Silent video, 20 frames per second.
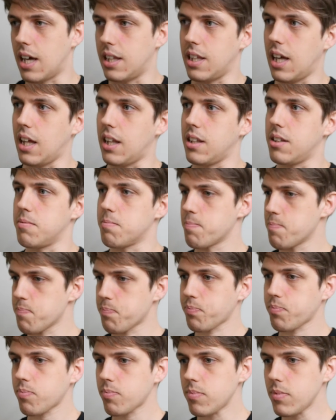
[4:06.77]
And then
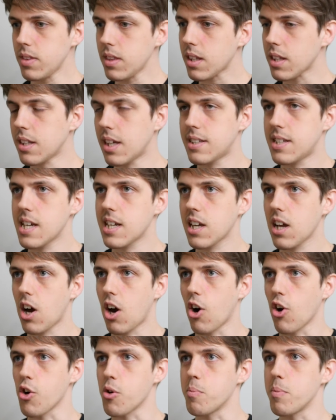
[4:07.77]
they take it
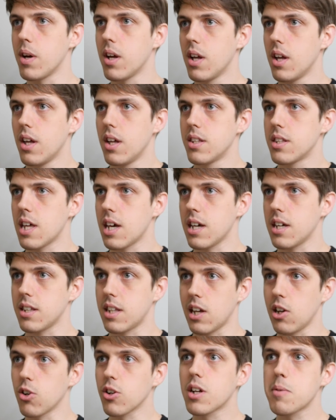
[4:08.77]
home, they
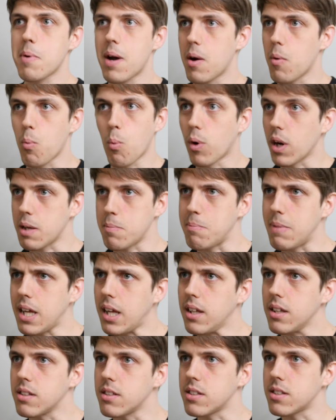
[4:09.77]
look about what it
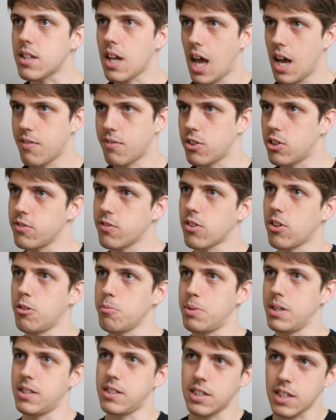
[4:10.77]
means to have an
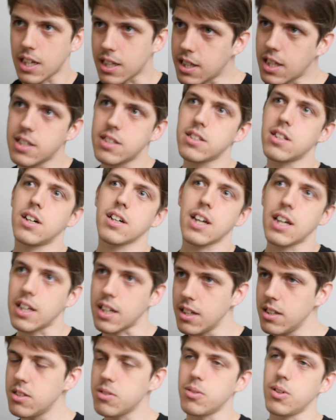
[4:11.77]
overclock PC, and they start
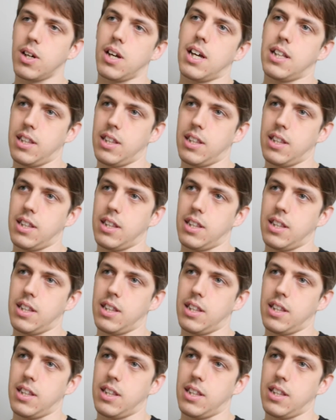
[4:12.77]
getting into it.